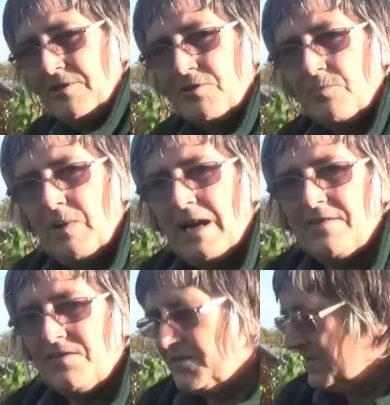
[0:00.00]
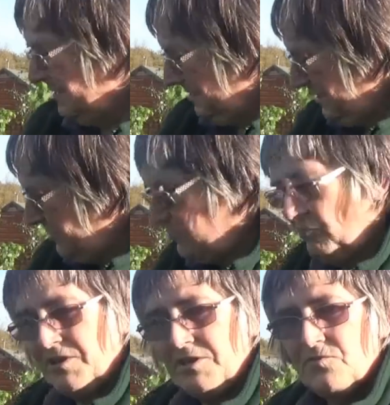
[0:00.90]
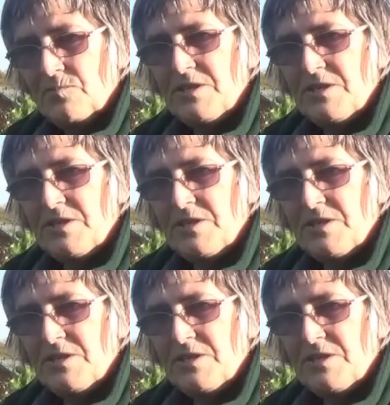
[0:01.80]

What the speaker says: you some plants. These are runners from